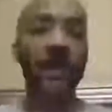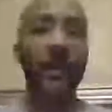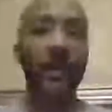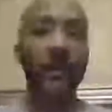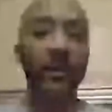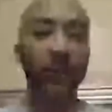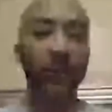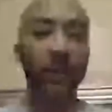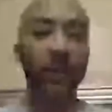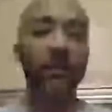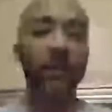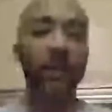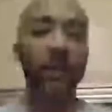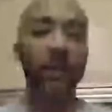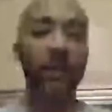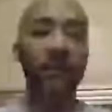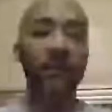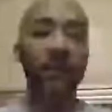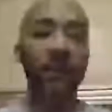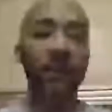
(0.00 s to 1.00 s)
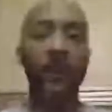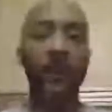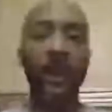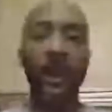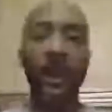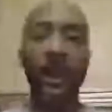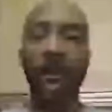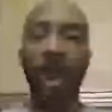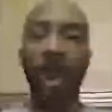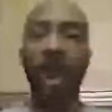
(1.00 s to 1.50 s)
really putting forth
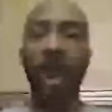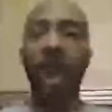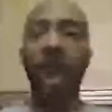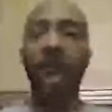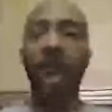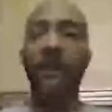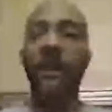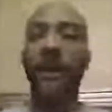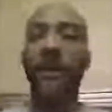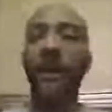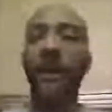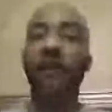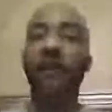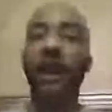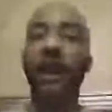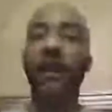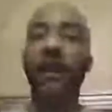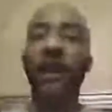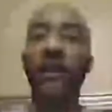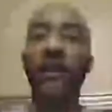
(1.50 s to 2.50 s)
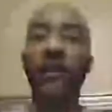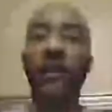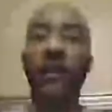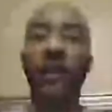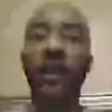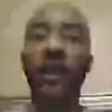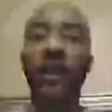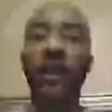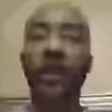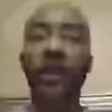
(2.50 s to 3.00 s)
the effort, that man that's
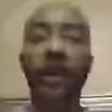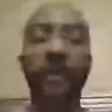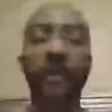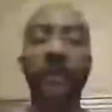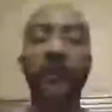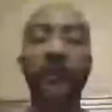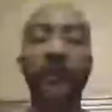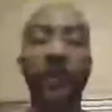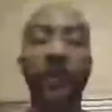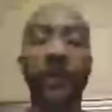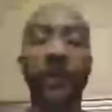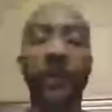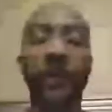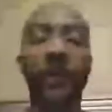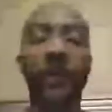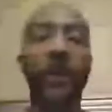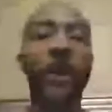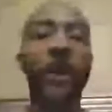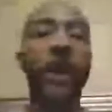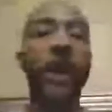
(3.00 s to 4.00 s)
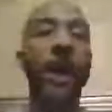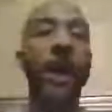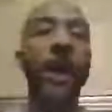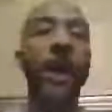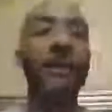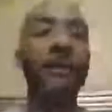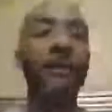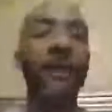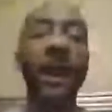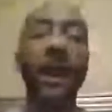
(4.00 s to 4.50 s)
really coming for you
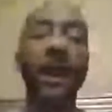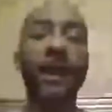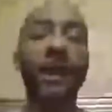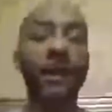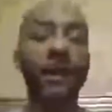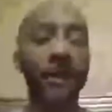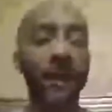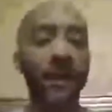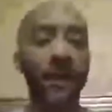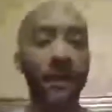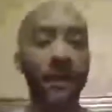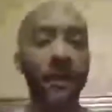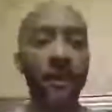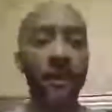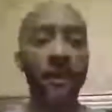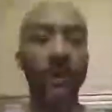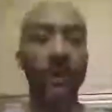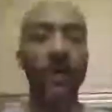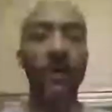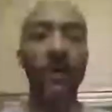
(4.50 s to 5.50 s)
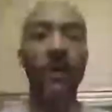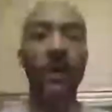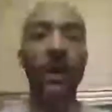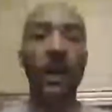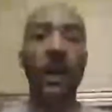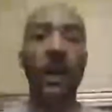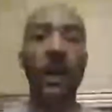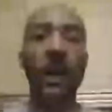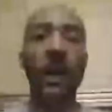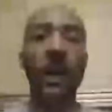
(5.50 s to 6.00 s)
and paying attention to you
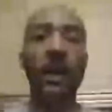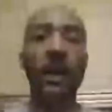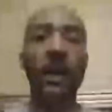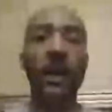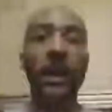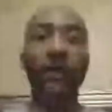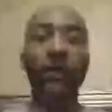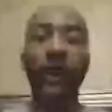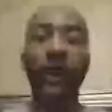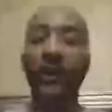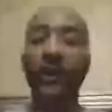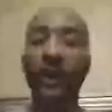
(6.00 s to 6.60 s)
and reaching